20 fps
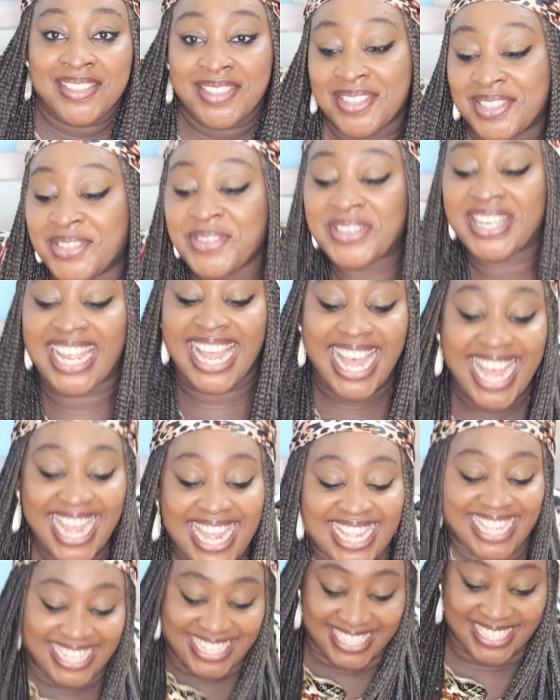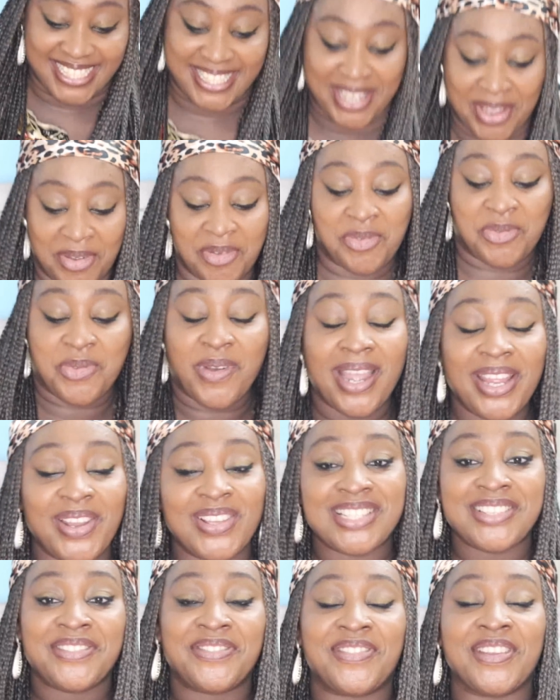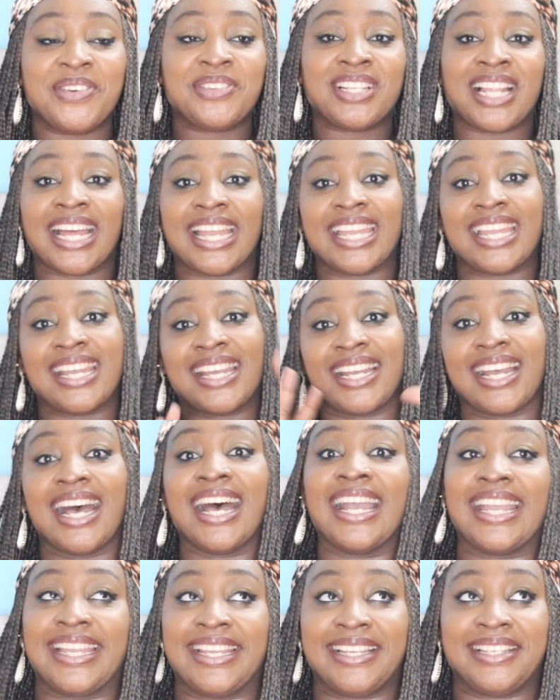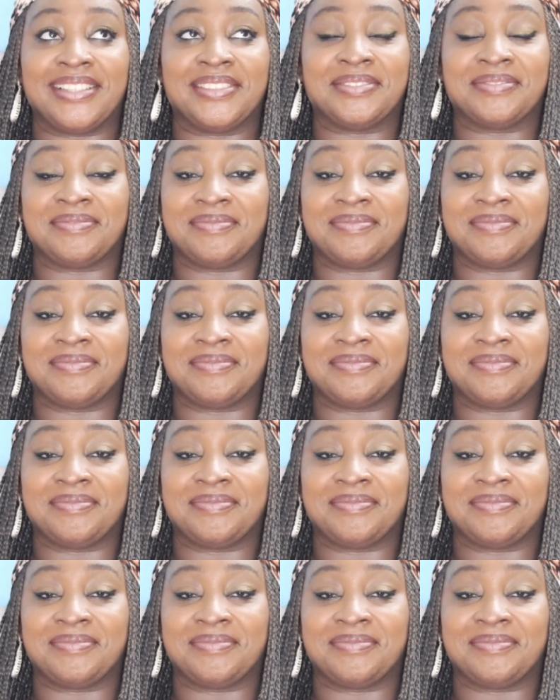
So, guys, why does it feel like I